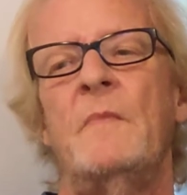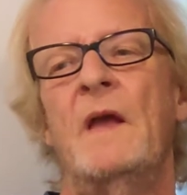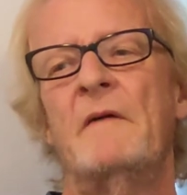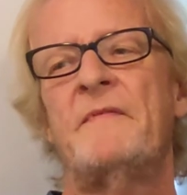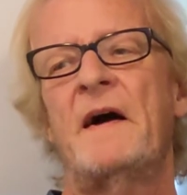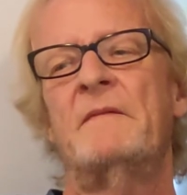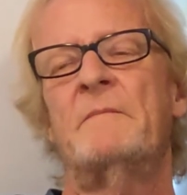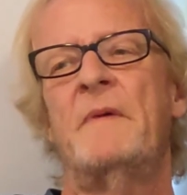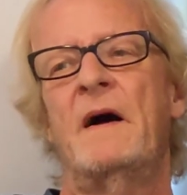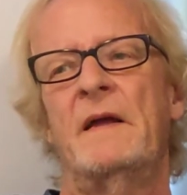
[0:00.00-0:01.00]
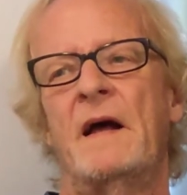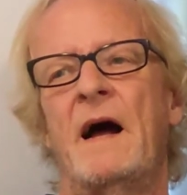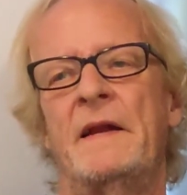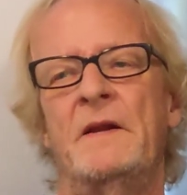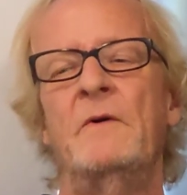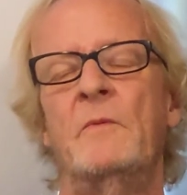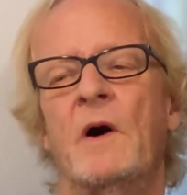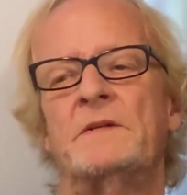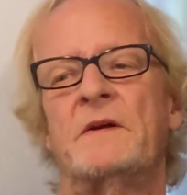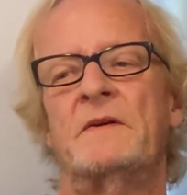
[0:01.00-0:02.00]
If I knew
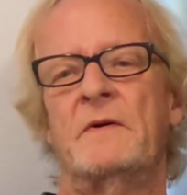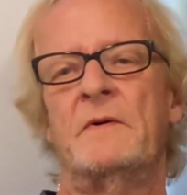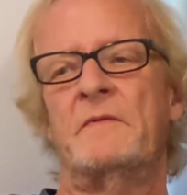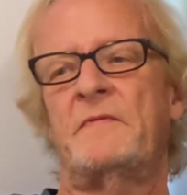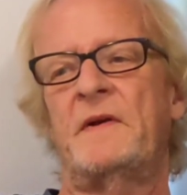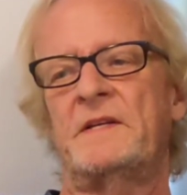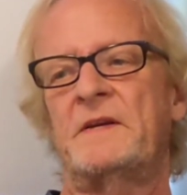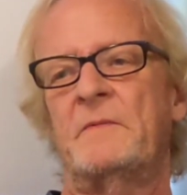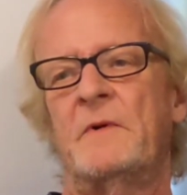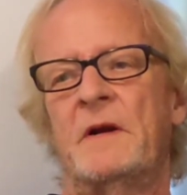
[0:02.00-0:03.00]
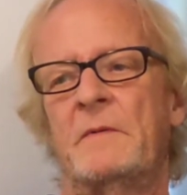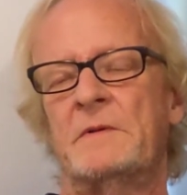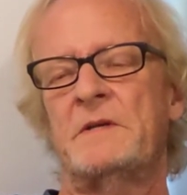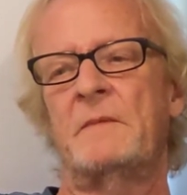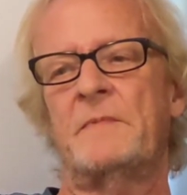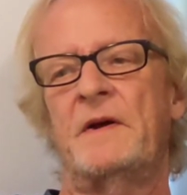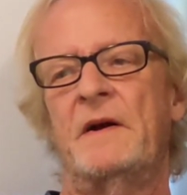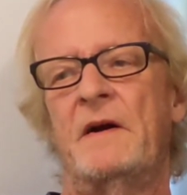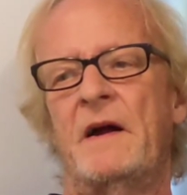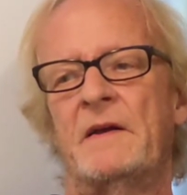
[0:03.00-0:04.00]
what to do to fix it when I was up
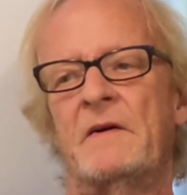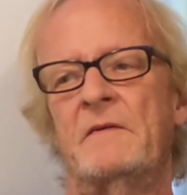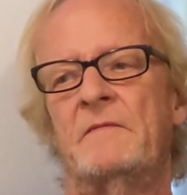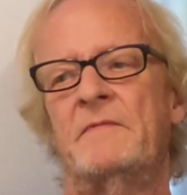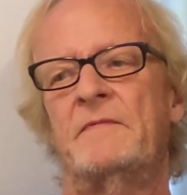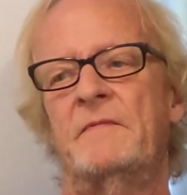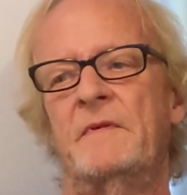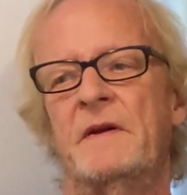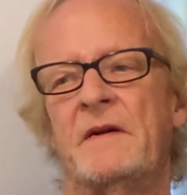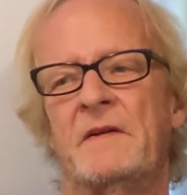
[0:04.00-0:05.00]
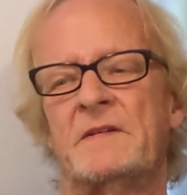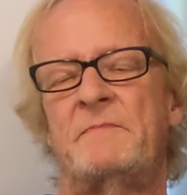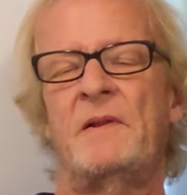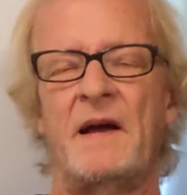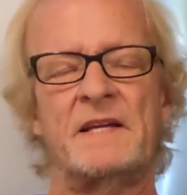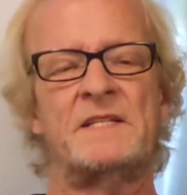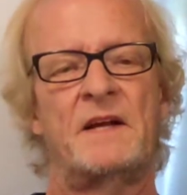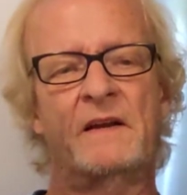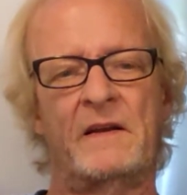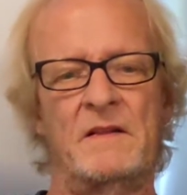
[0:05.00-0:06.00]
there, I could have, those
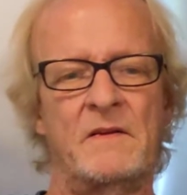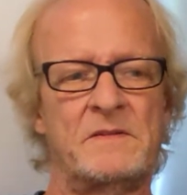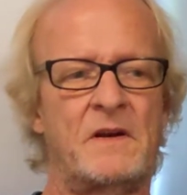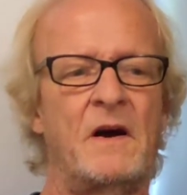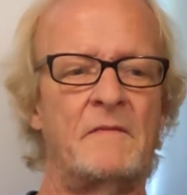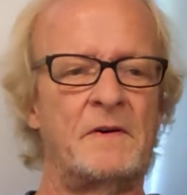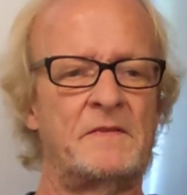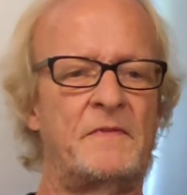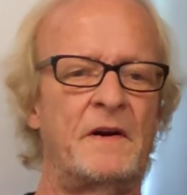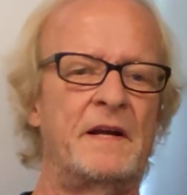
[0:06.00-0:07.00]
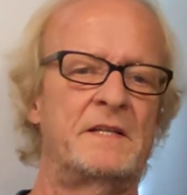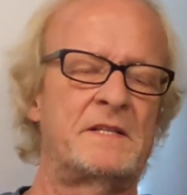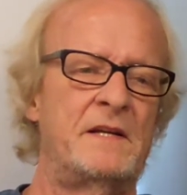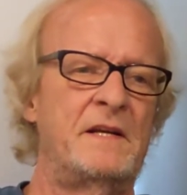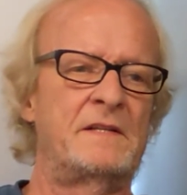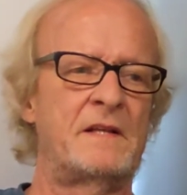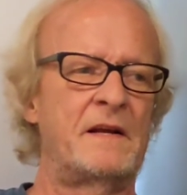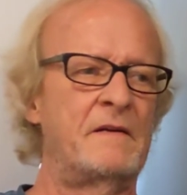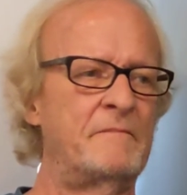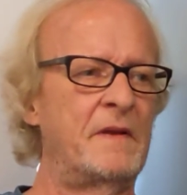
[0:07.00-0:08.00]
covers for ACs,
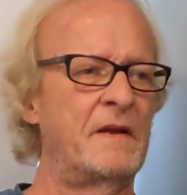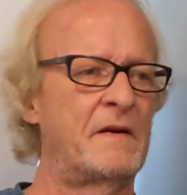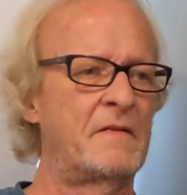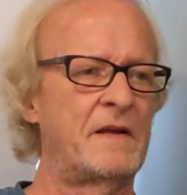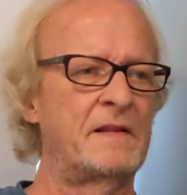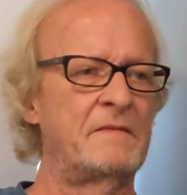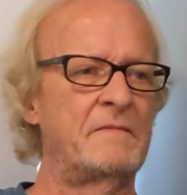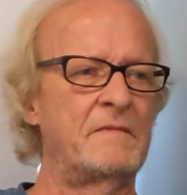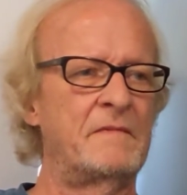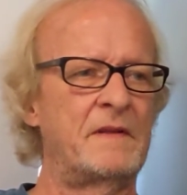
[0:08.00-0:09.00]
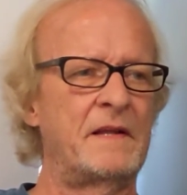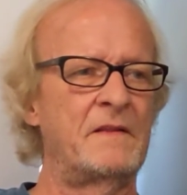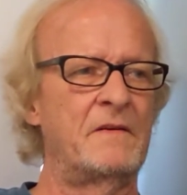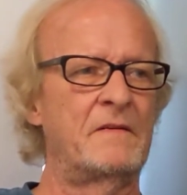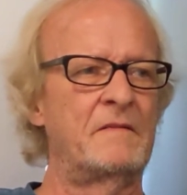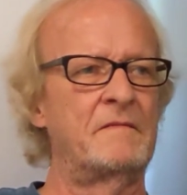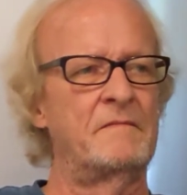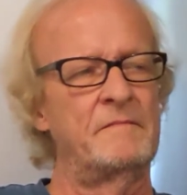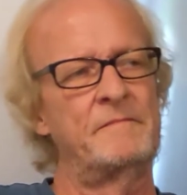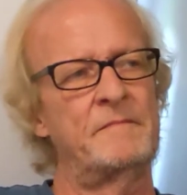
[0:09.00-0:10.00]
they have, they look
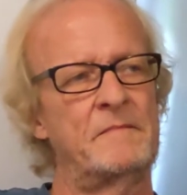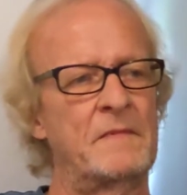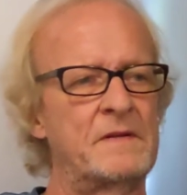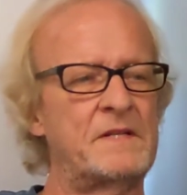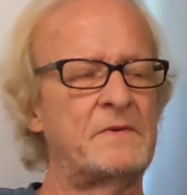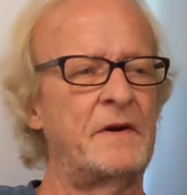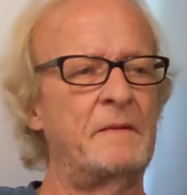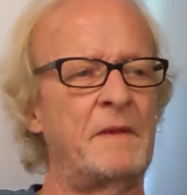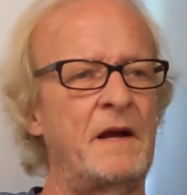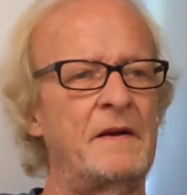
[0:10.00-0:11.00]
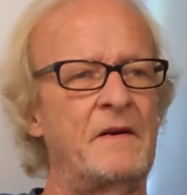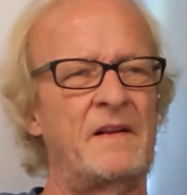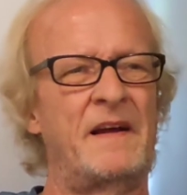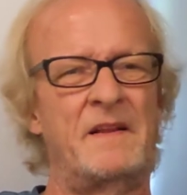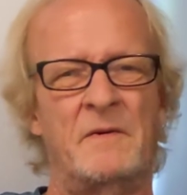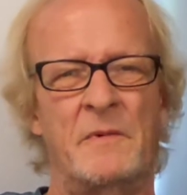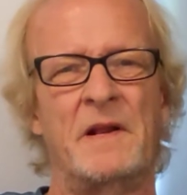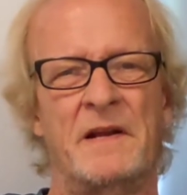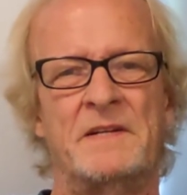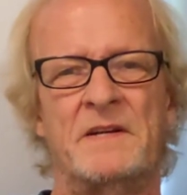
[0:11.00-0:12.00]
streamlined, all that. They're
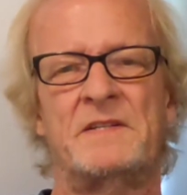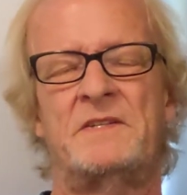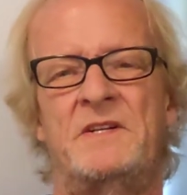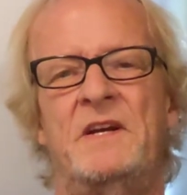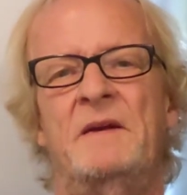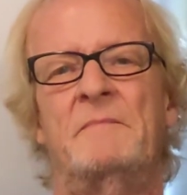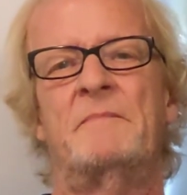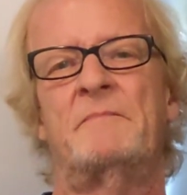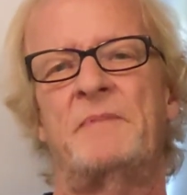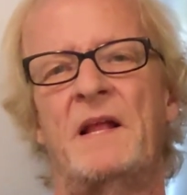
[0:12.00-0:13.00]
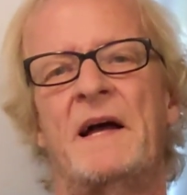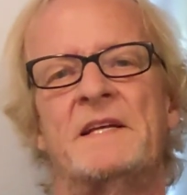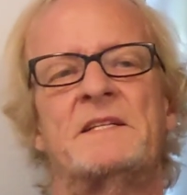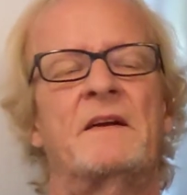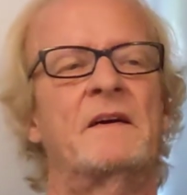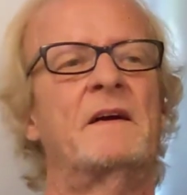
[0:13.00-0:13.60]
really just cheap plastic.